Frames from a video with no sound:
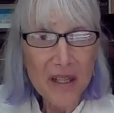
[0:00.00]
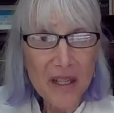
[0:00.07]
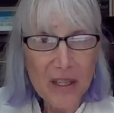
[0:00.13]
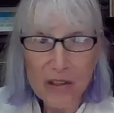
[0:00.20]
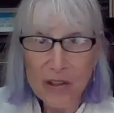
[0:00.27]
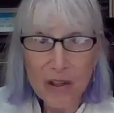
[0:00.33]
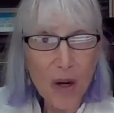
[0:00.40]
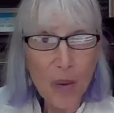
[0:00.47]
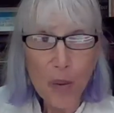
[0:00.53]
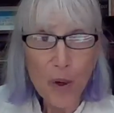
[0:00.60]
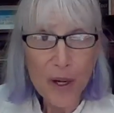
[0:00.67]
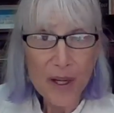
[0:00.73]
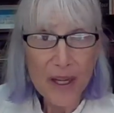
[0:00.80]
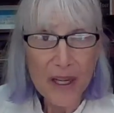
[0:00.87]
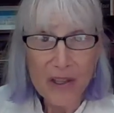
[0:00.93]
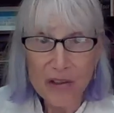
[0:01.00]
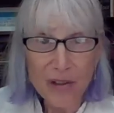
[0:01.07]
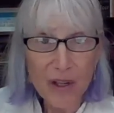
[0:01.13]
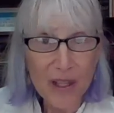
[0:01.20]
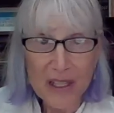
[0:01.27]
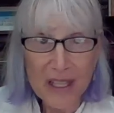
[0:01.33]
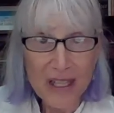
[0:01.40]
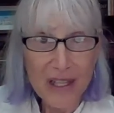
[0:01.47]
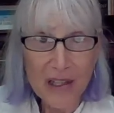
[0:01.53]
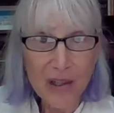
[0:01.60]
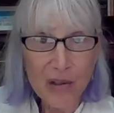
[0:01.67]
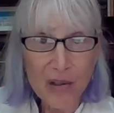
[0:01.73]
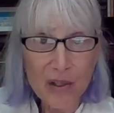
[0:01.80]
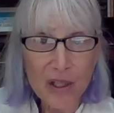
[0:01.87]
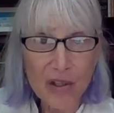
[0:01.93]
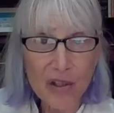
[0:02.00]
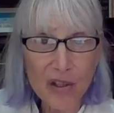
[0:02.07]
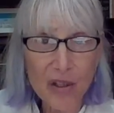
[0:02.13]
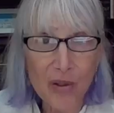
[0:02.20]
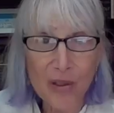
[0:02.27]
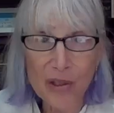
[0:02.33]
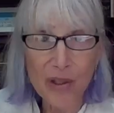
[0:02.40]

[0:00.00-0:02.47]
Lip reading: it's not working. It's not eating your tissue.